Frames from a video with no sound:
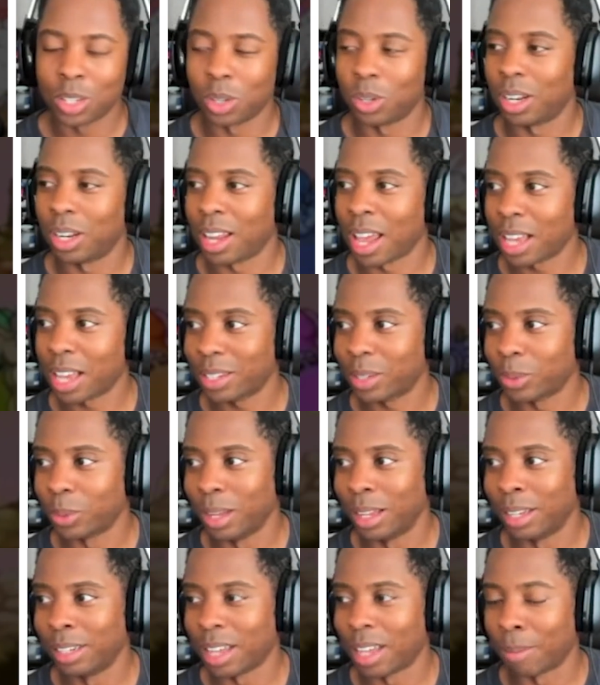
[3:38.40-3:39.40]
the last
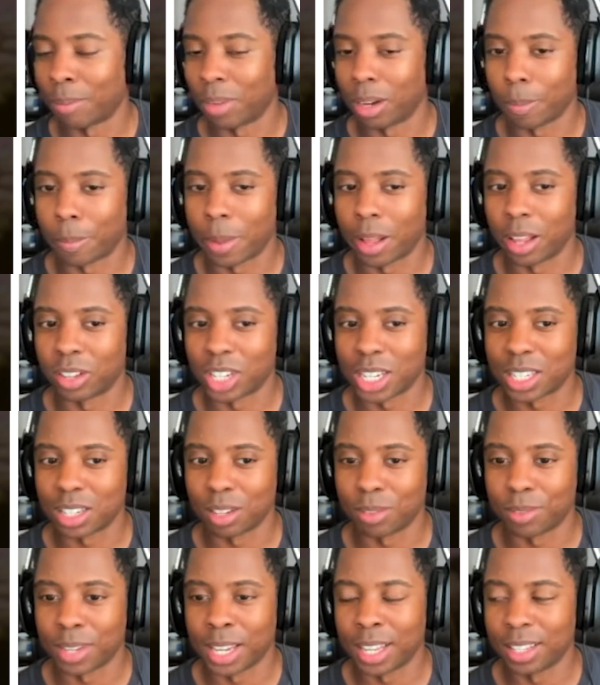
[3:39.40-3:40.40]
one, I'm going to apologize in
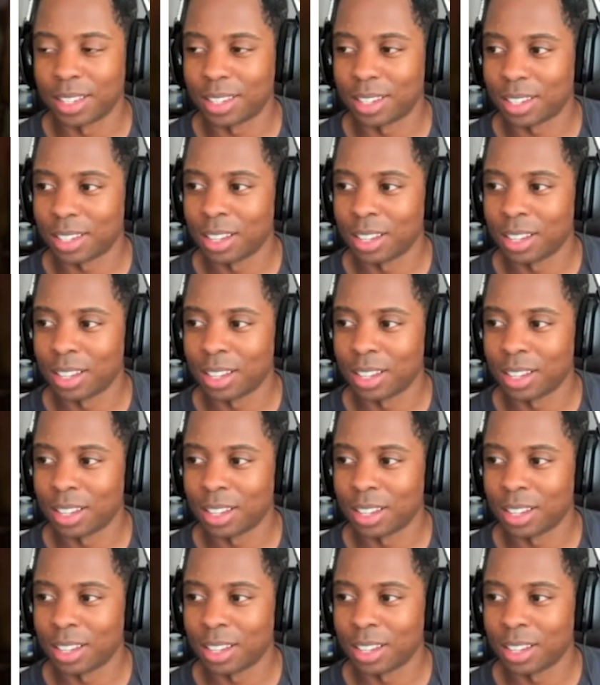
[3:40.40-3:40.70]
advance.